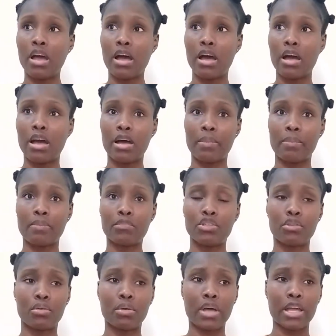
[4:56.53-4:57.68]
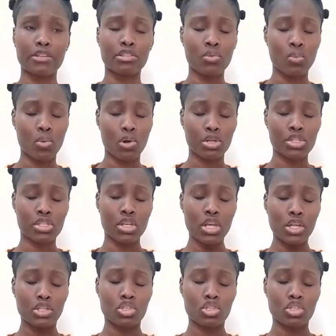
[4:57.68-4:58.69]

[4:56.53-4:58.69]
I don't want